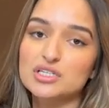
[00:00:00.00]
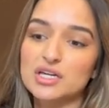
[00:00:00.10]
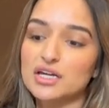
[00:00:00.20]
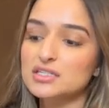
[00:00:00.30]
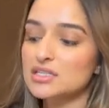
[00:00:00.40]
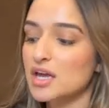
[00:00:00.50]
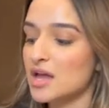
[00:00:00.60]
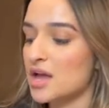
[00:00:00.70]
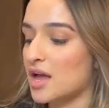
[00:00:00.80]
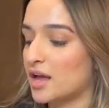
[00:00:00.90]
is nice
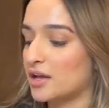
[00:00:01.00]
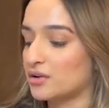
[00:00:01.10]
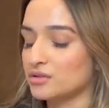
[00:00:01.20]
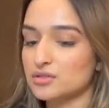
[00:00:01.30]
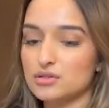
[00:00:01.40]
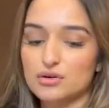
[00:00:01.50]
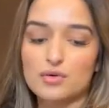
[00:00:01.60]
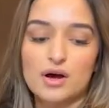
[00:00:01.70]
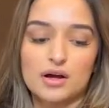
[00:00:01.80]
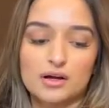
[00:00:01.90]
and
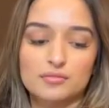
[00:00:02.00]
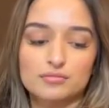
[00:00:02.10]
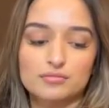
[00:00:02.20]
also um,